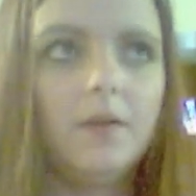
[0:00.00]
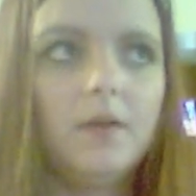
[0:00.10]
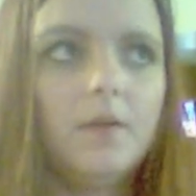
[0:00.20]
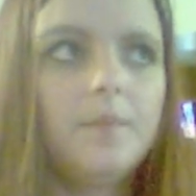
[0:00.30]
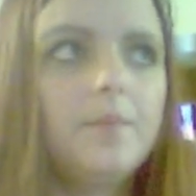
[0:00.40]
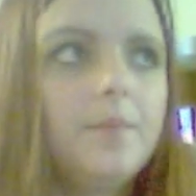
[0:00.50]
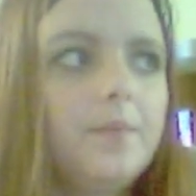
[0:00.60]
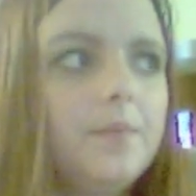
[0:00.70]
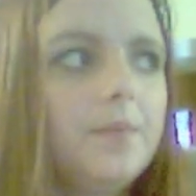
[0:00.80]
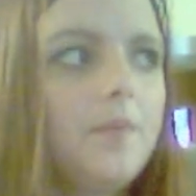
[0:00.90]

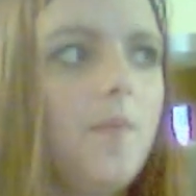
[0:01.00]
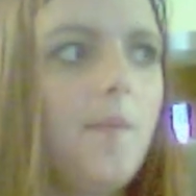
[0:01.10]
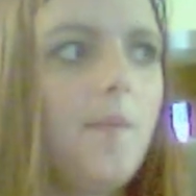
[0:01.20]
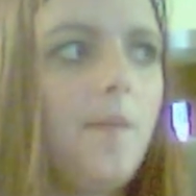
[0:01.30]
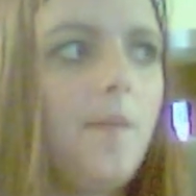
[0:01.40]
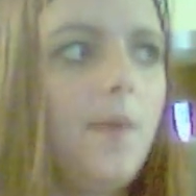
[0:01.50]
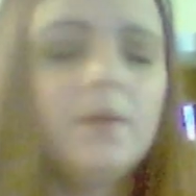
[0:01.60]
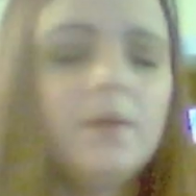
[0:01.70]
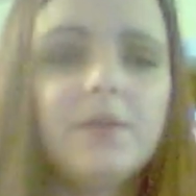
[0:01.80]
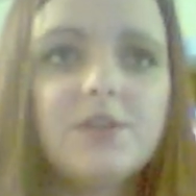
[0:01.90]
I
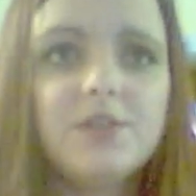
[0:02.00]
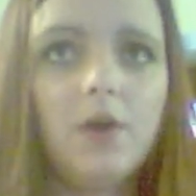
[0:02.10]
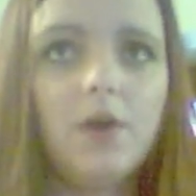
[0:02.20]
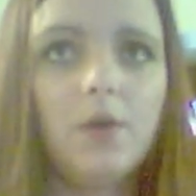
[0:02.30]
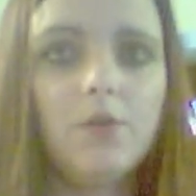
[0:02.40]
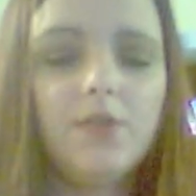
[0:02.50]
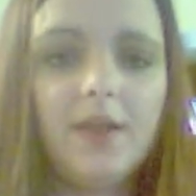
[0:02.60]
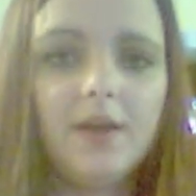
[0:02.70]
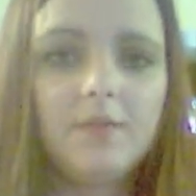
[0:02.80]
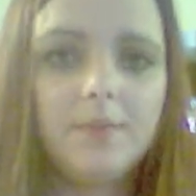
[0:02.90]
don't think she ever got over that,